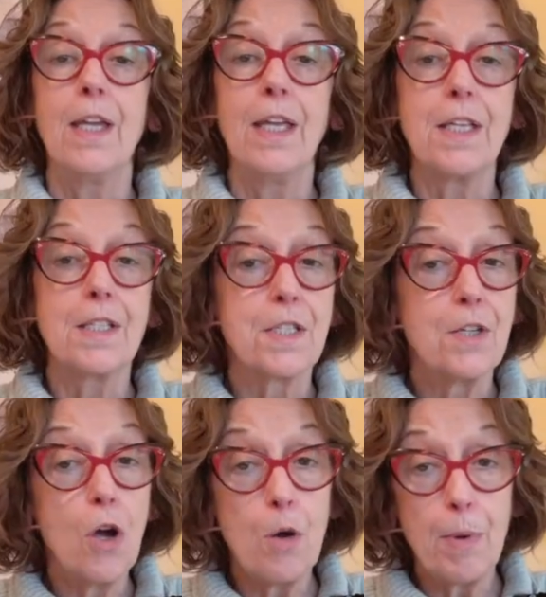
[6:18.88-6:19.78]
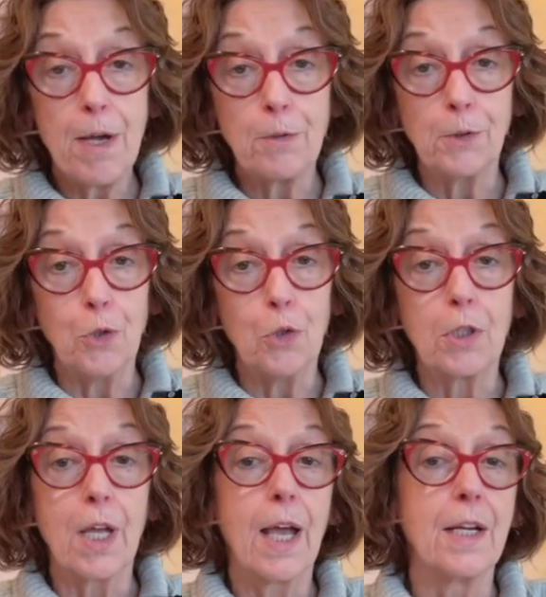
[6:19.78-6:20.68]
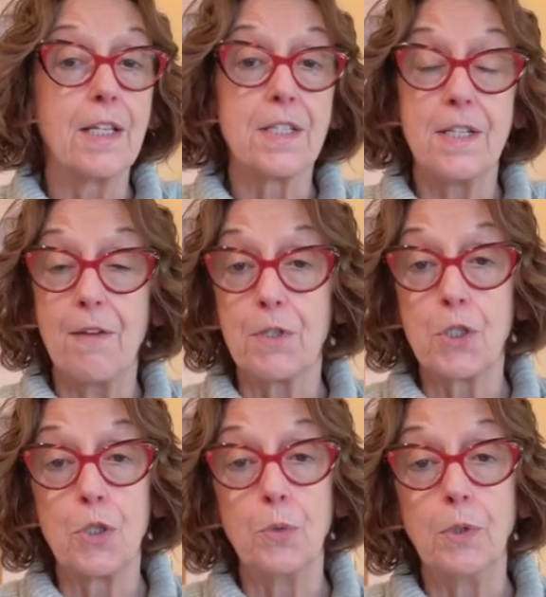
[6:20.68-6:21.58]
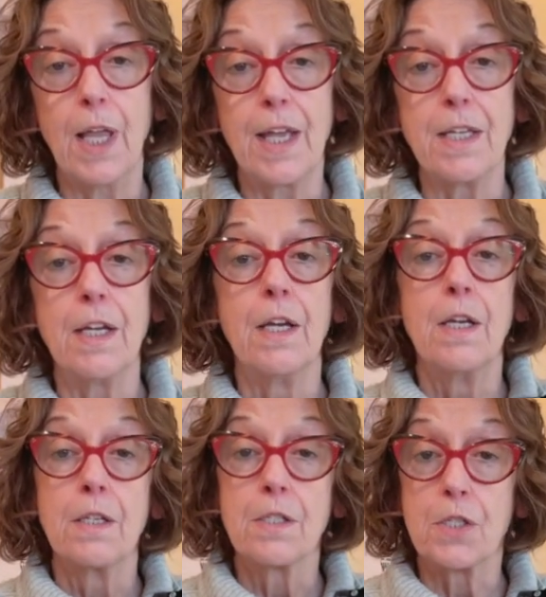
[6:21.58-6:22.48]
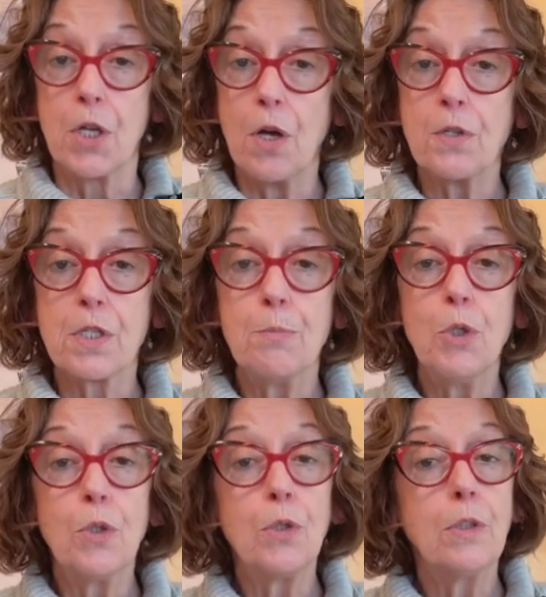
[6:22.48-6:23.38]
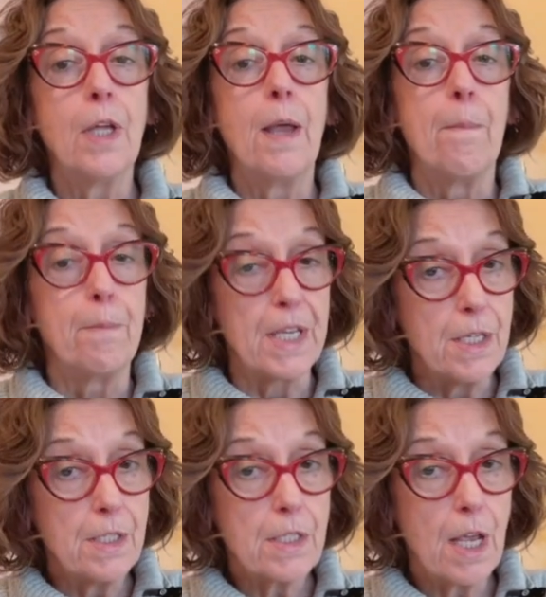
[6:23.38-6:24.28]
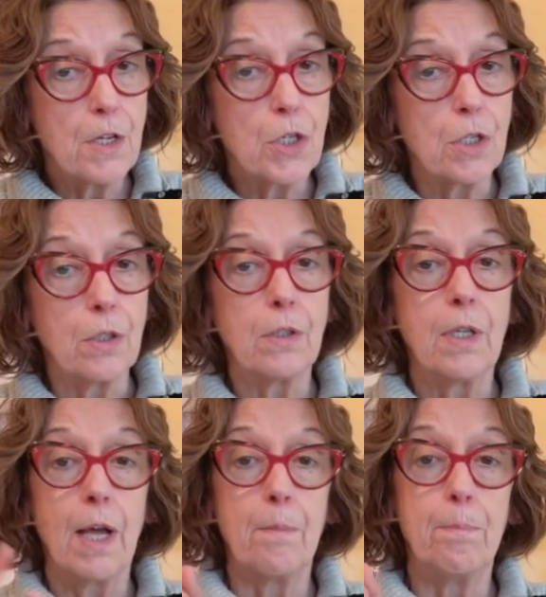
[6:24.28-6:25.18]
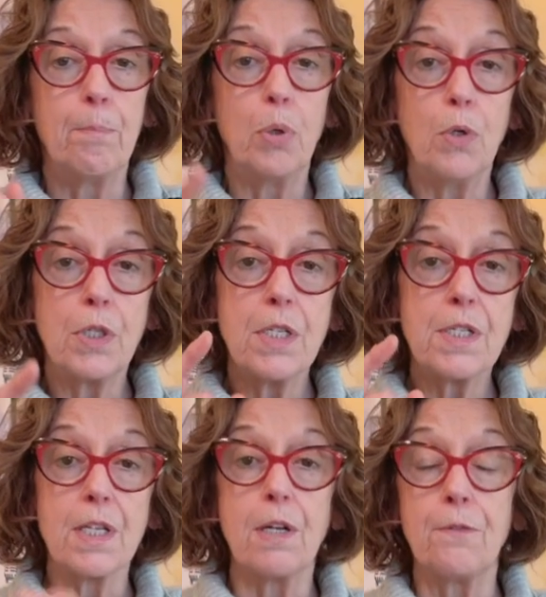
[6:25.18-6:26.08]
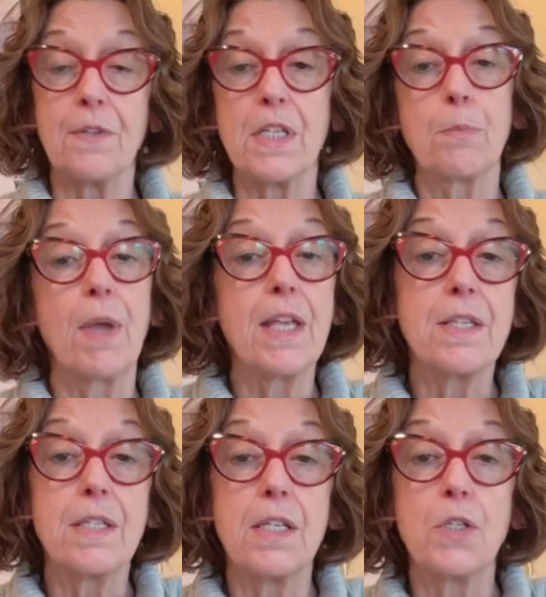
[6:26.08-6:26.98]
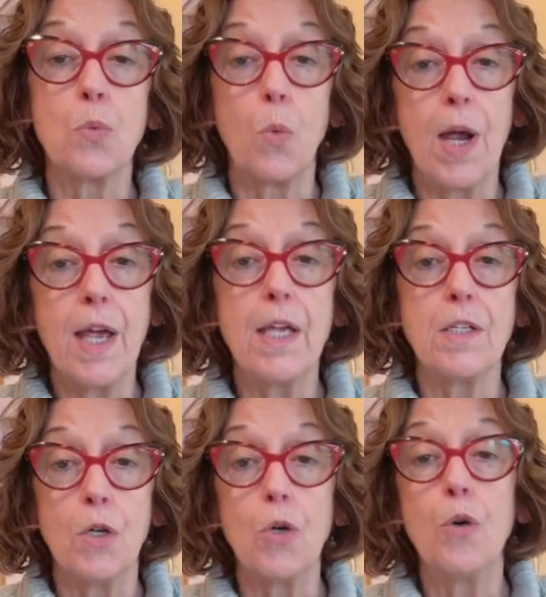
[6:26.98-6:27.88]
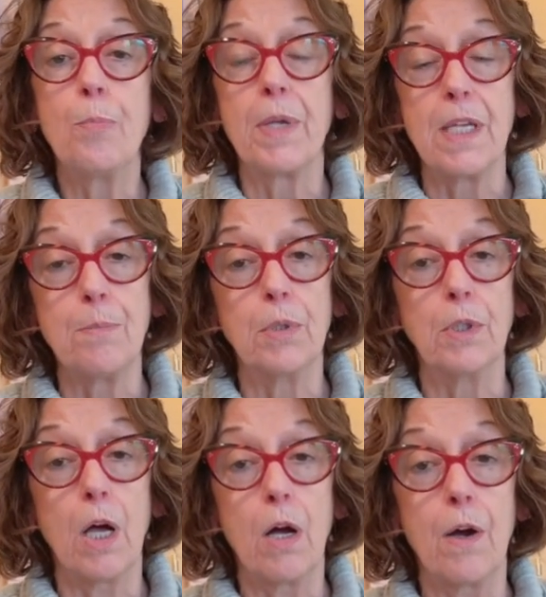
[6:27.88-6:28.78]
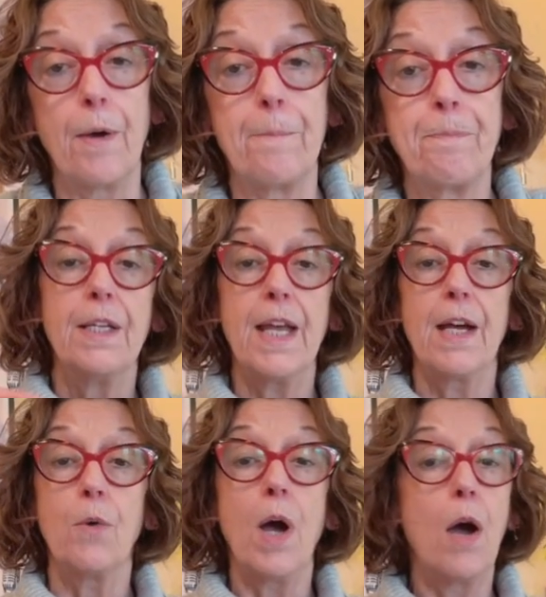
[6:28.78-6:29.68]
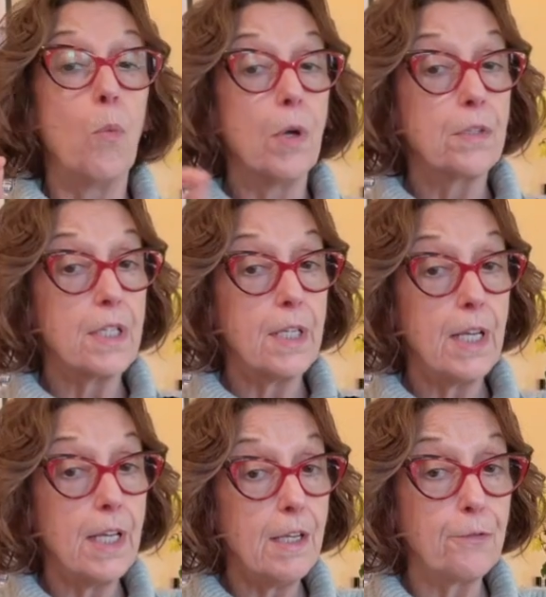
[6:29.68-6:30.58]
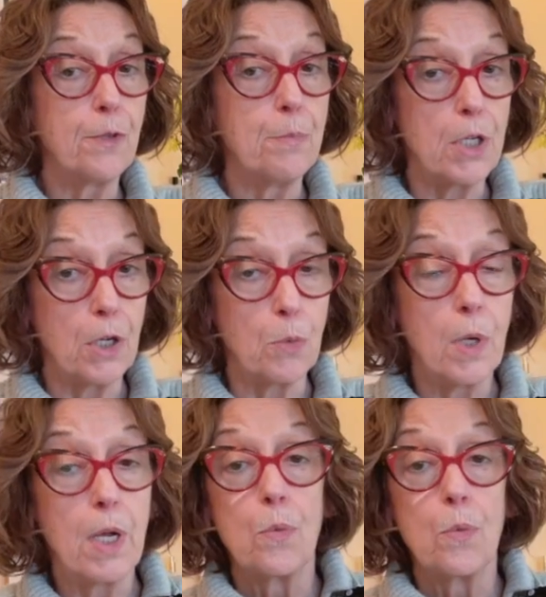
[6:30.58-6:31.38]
It's not about luck and it's never too late. Start small, be intentional, and put yourself in spaces where your people are. Now, I want to hear from you.